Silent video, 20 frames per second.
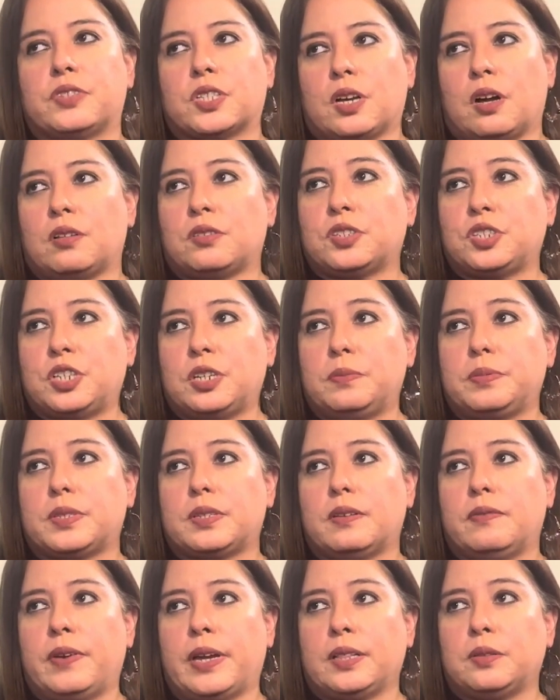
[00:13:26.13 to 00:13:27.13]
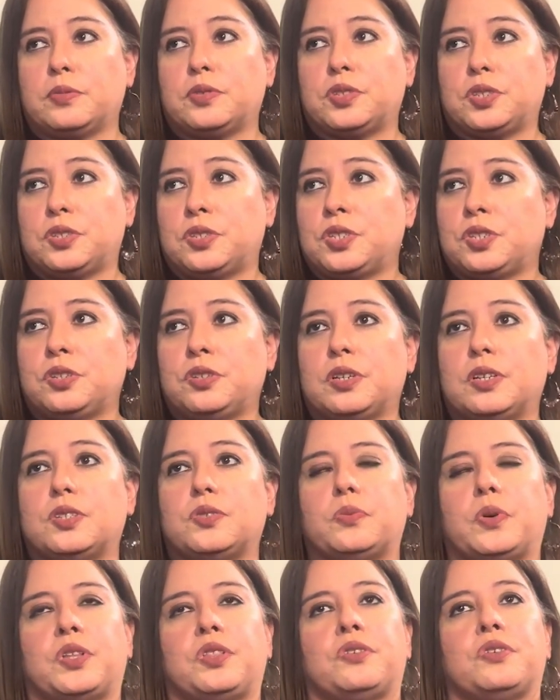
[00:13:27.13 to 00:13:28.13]
scholarships available to
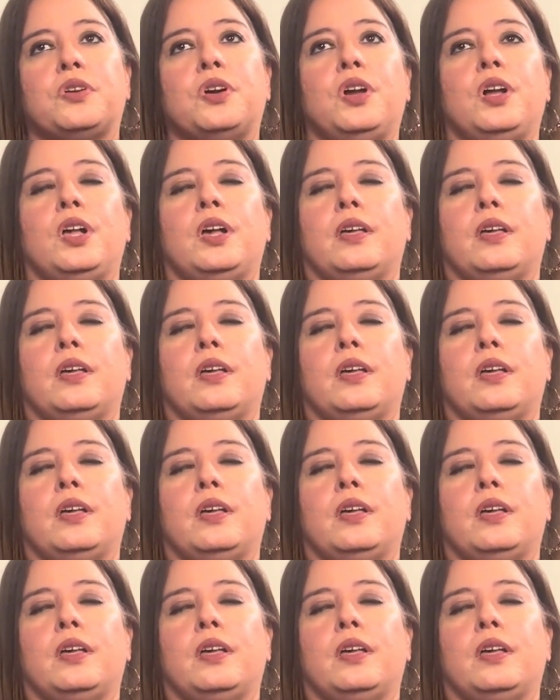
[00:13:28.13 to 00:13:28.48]
students, whether